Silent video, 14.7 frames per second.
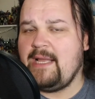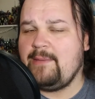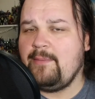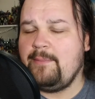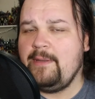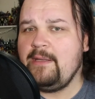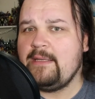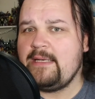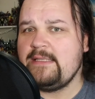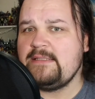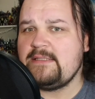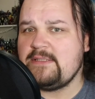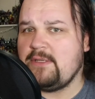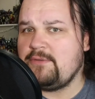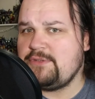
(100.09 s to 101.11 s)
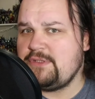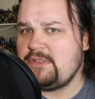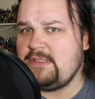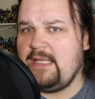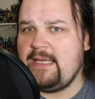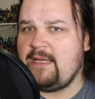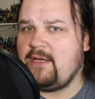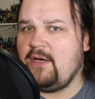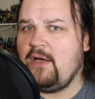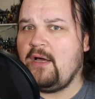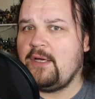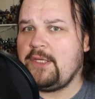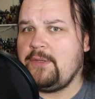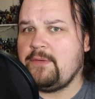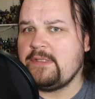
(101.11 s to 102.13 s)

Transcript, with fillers: capabilities, so just like Cog,